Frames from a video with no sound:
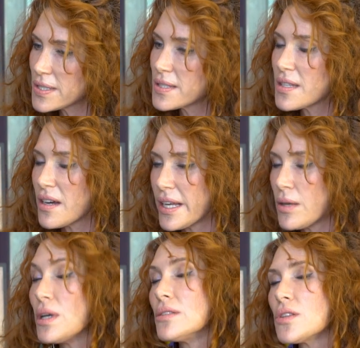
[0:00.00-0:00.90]

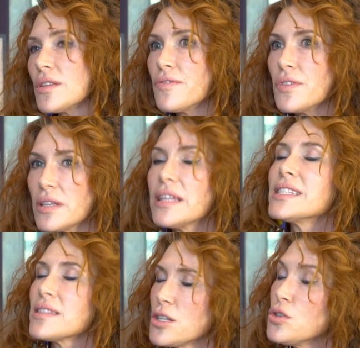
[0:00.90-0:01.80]
sign. Well,
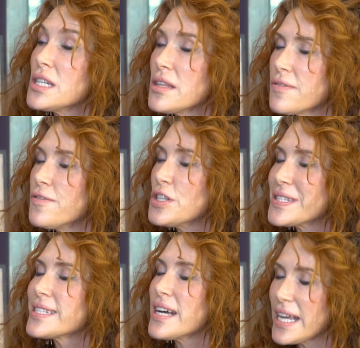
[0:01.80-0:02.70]
it's usually the
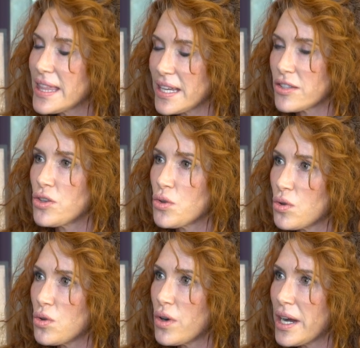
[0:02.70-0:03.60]
first sign that
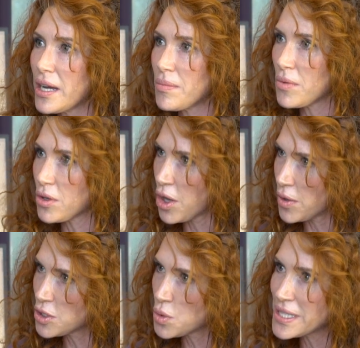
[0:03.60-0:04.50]
you're
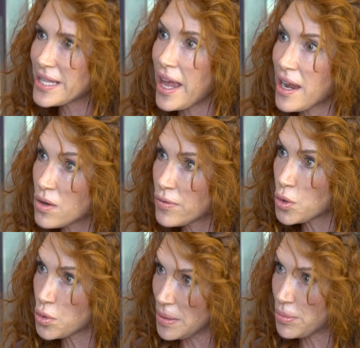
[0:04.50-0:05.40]
going towards the end of
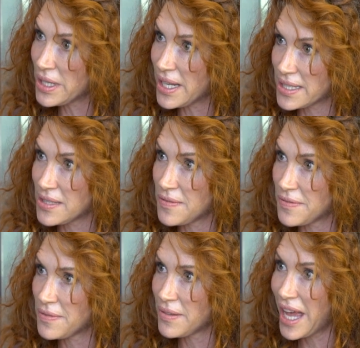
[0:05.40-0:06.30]
your
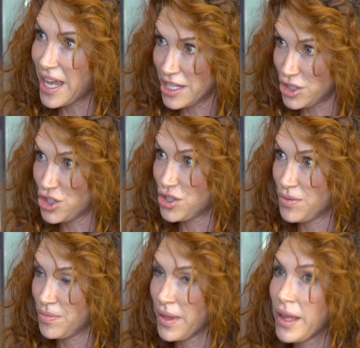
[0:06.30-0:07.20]
reproductive age.
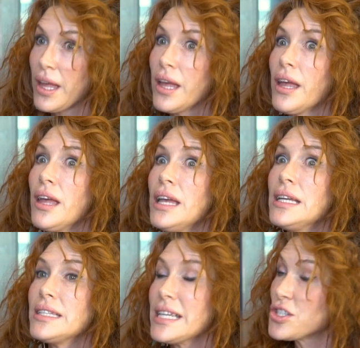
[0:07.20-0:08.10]

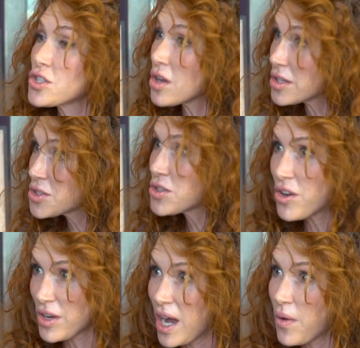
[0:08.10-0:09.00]

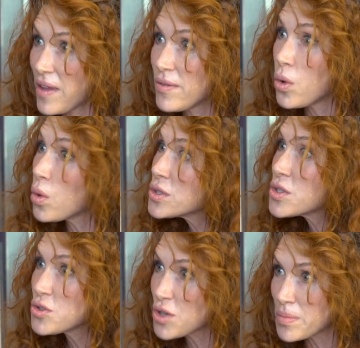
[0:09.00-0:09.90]
Testosterone, however,
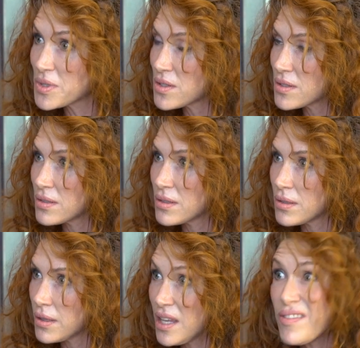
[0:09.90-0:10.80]
also drops
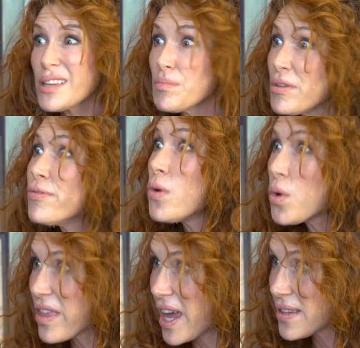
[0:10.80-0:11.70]
even
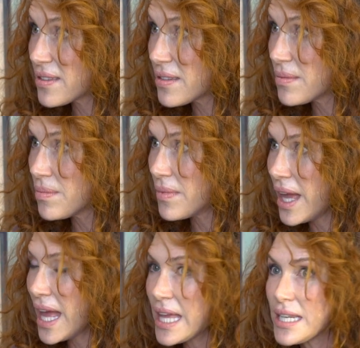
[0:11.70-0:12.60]
before that.
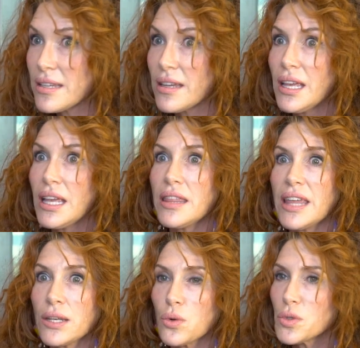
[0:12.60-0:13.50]
And
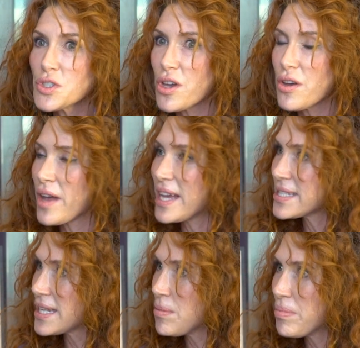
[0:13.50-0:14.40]
that also
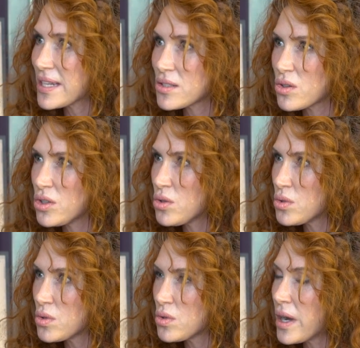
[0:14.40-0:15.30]
has an impact on
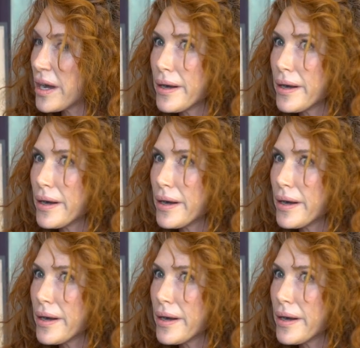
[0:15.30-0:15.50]
your